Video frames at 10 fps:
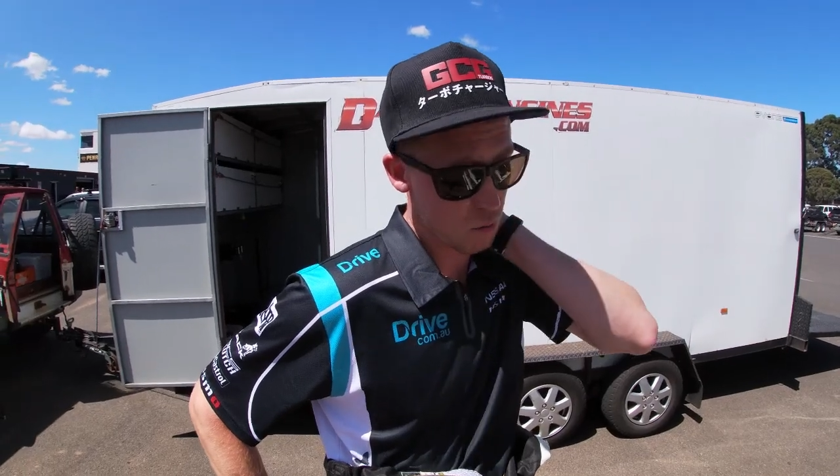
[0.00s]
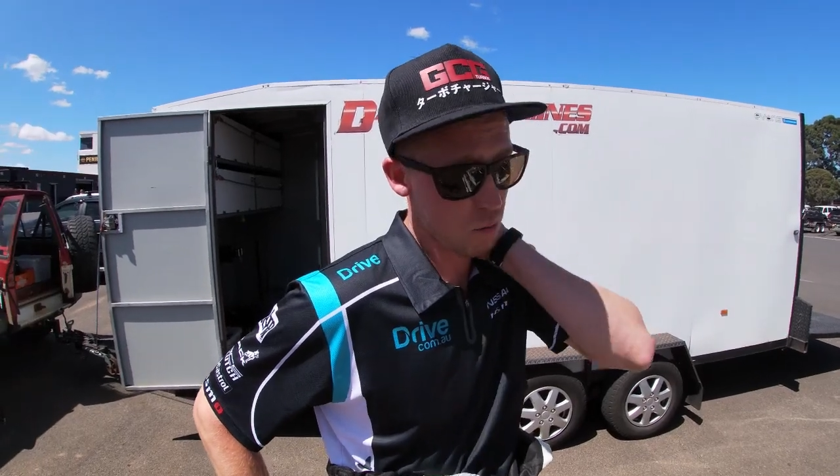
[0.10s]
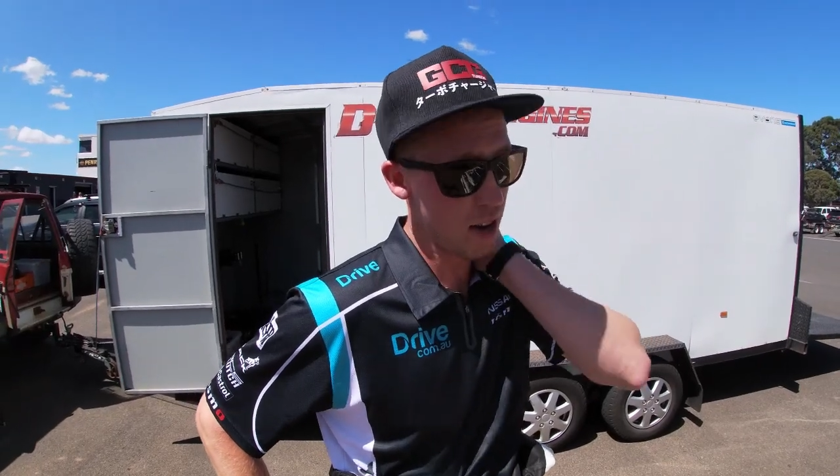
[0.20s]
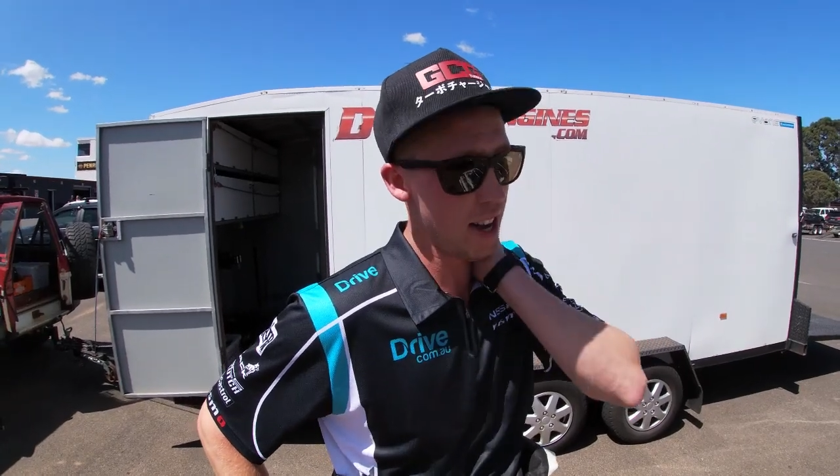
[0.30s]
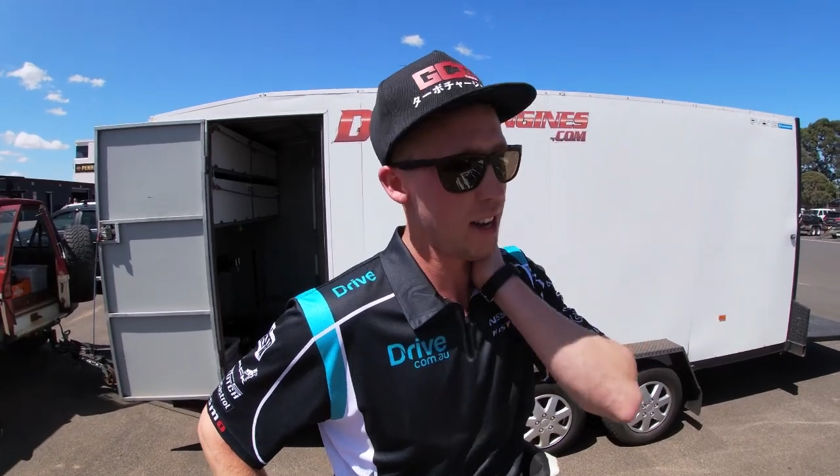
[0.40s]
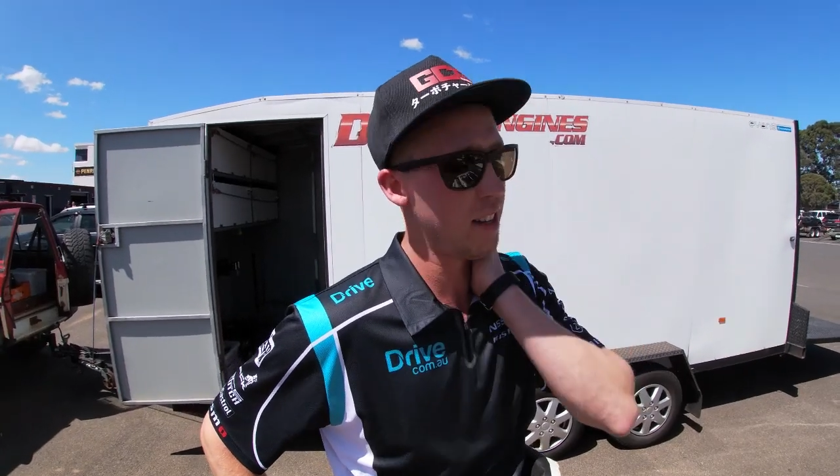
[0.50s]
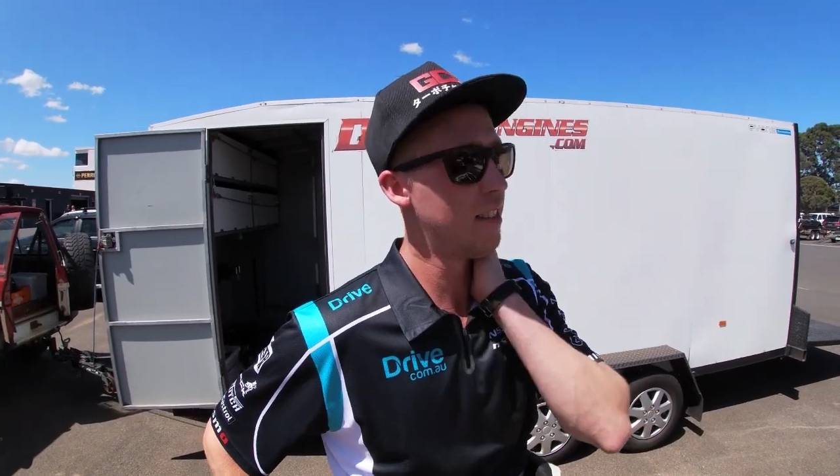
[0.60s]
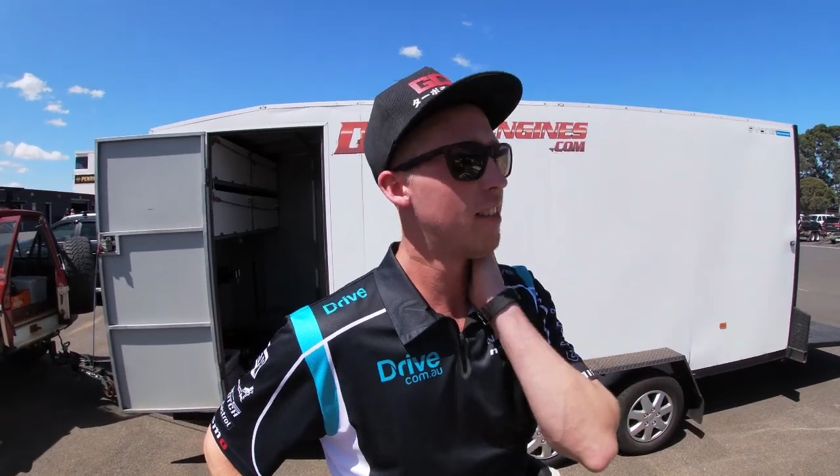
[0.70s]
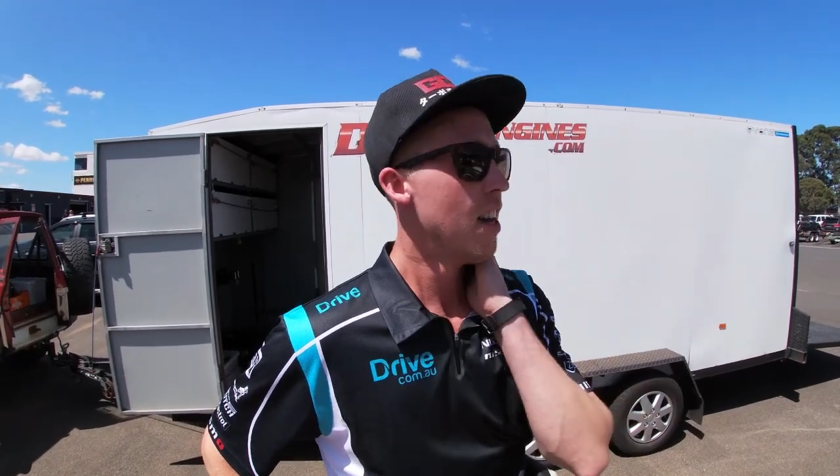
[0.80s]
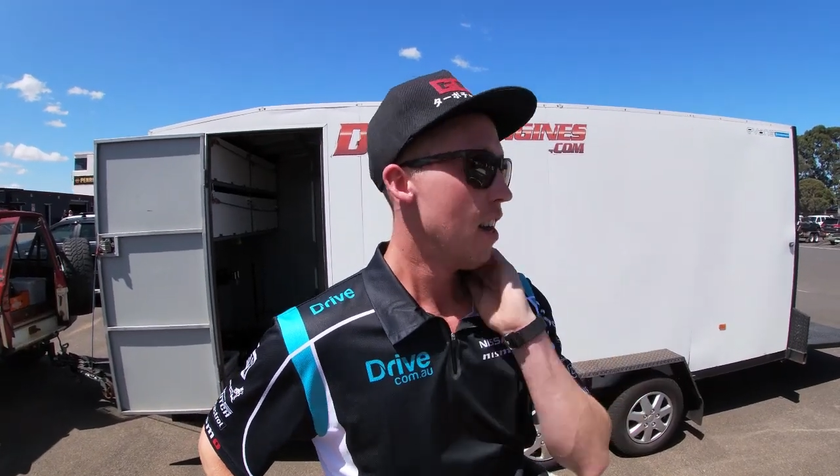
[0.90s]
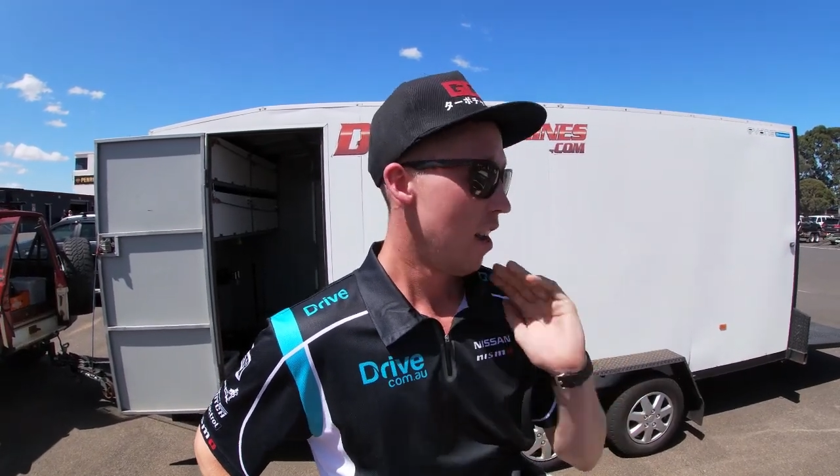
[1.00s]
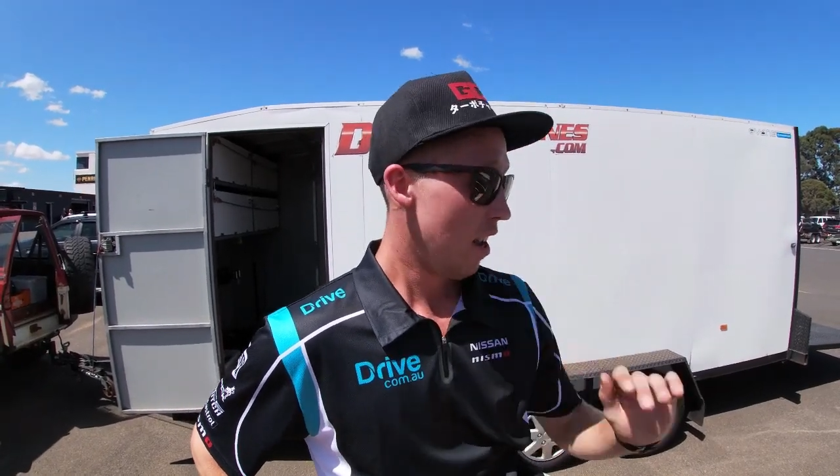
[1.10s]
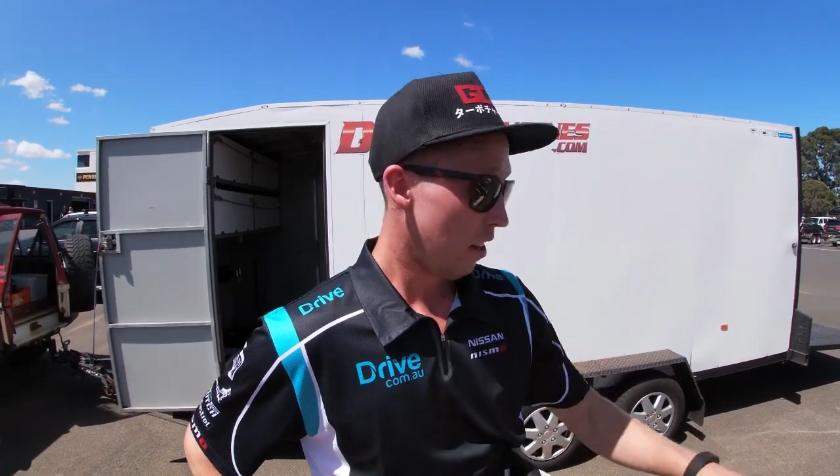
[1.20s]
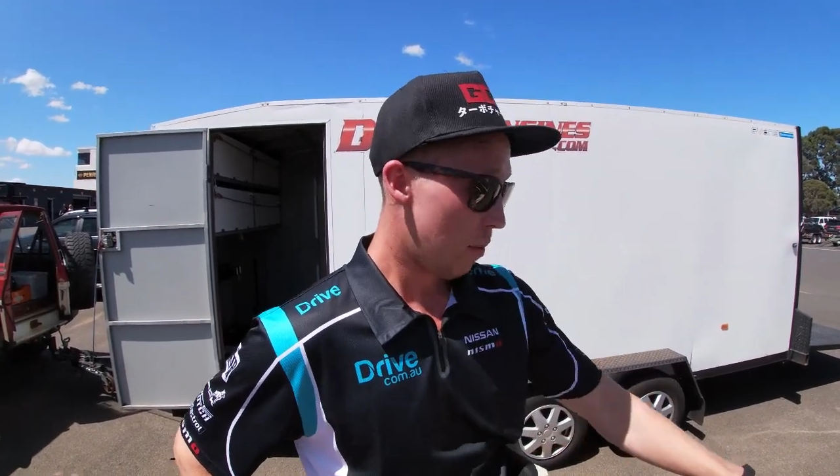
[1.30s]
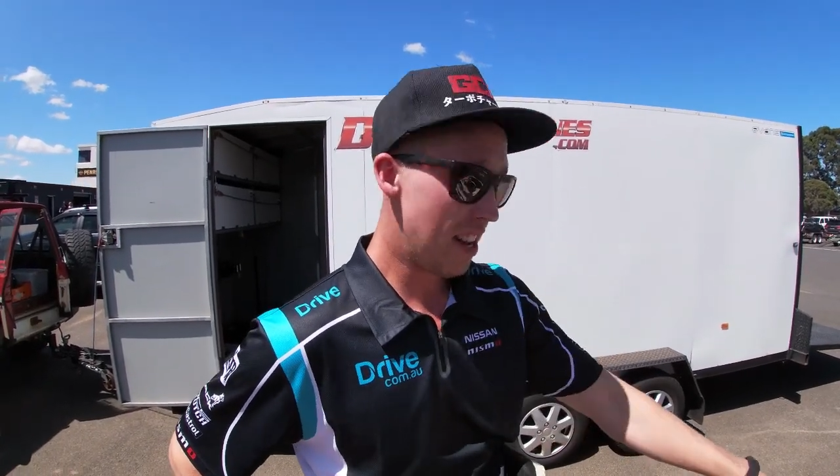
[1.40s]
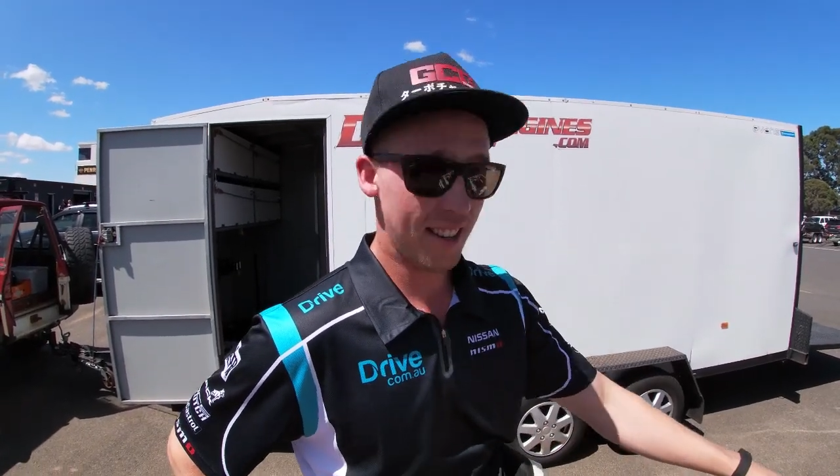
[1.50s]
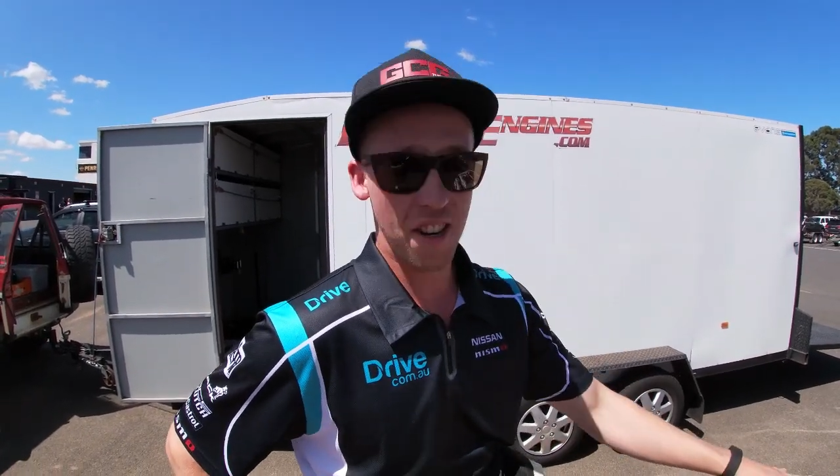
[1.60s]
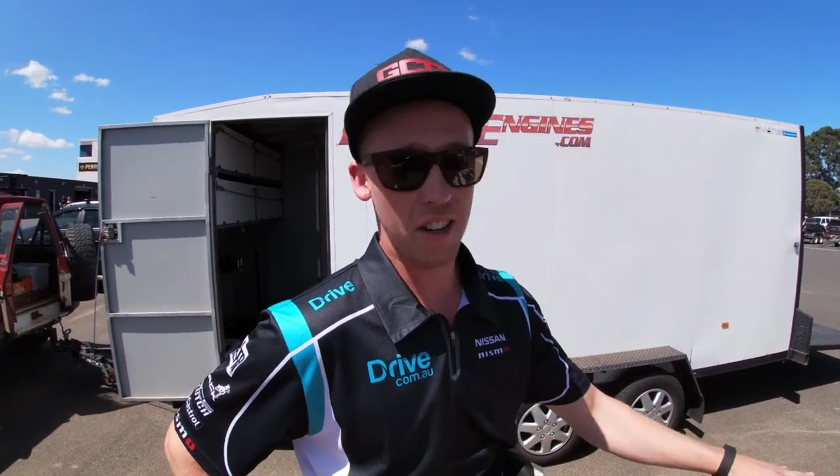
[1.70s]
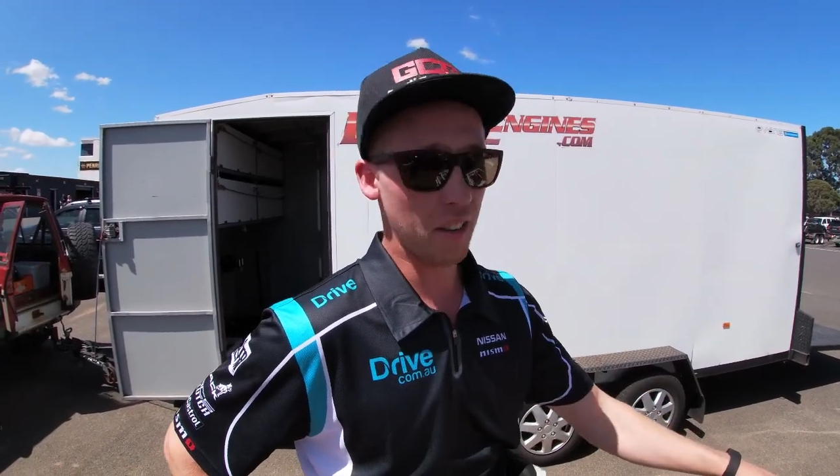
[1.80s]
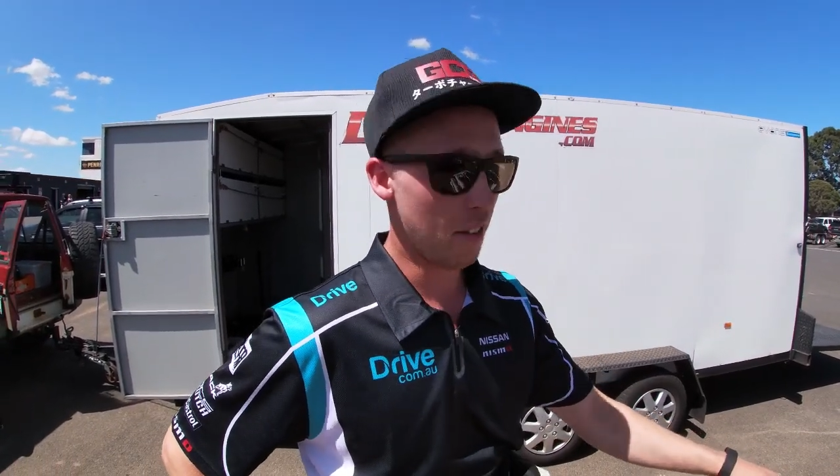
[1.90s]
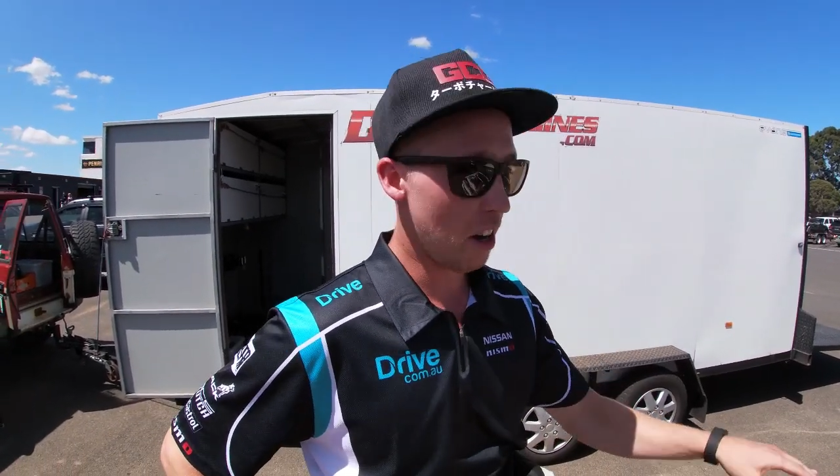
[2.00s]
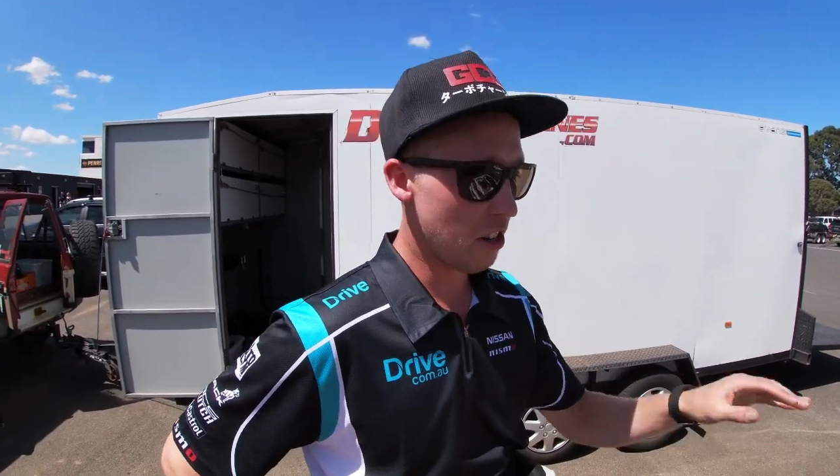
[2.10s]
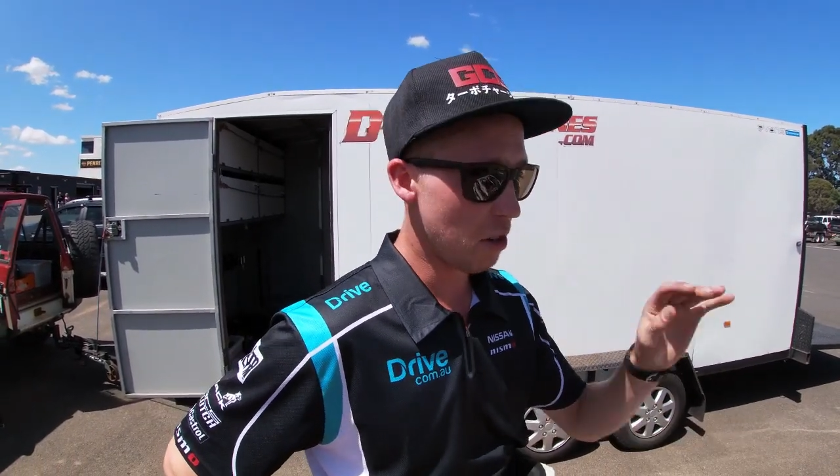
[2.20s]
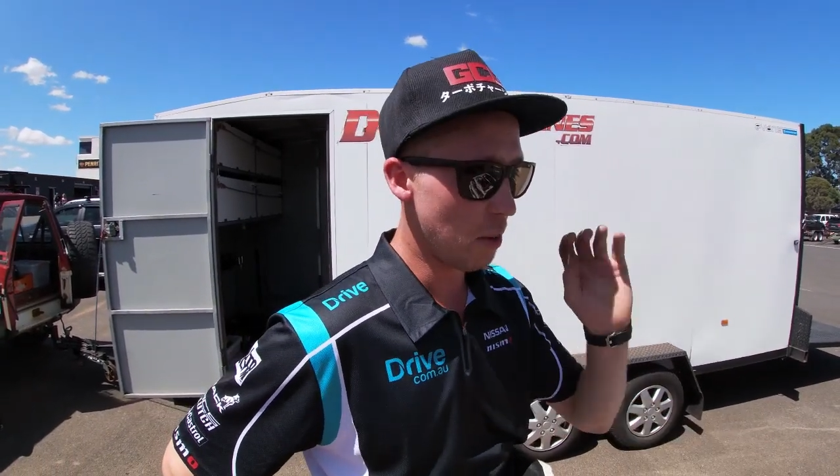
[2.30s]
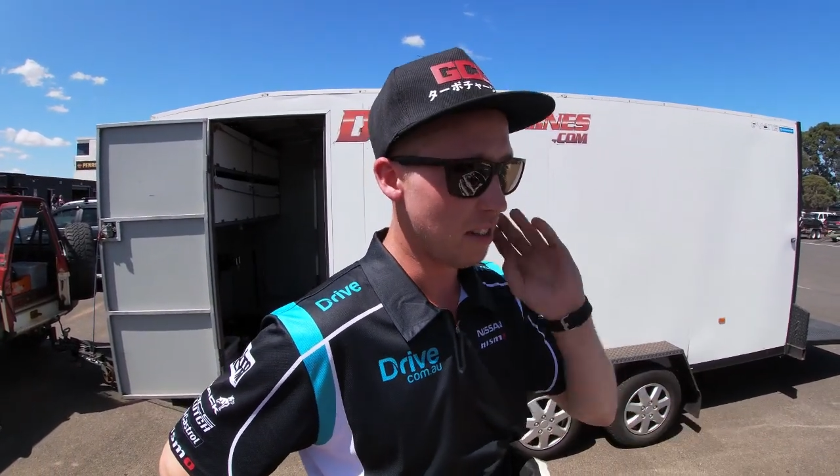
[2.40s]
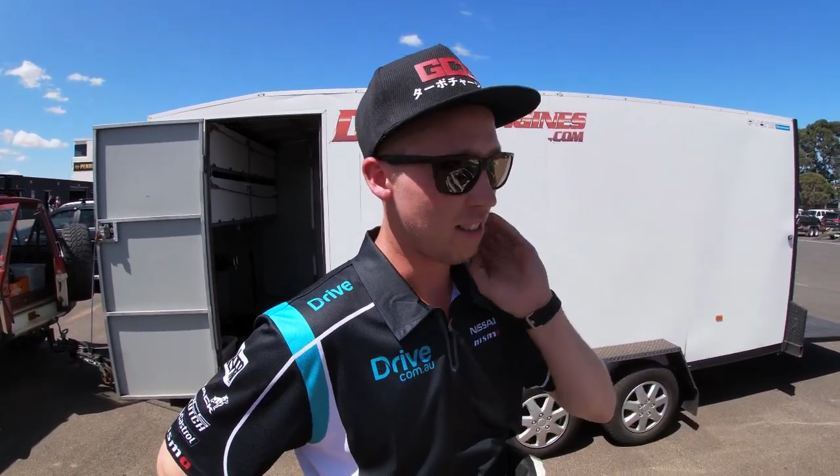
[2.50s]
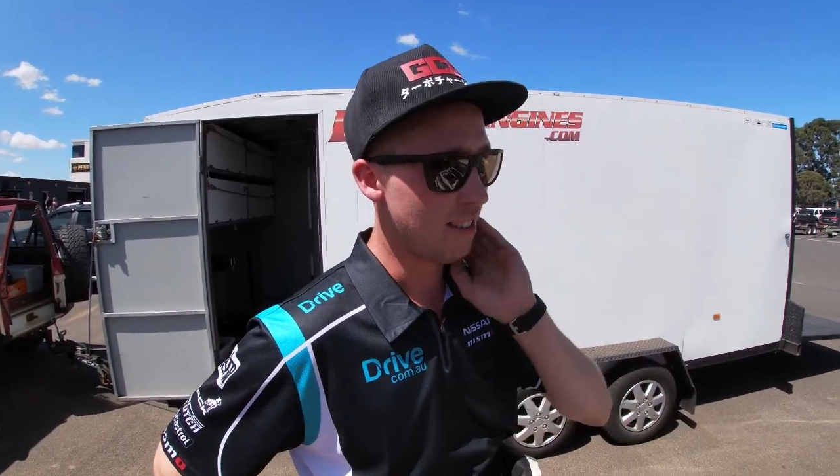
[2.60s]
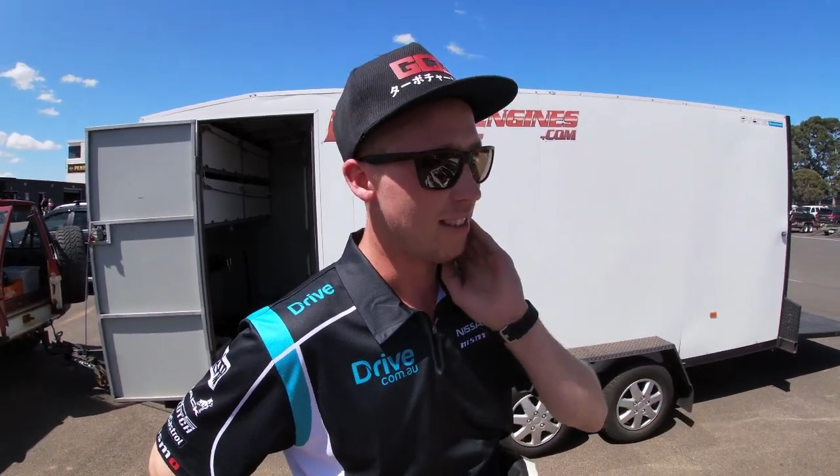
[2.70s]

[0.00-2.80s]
when this engine conversion was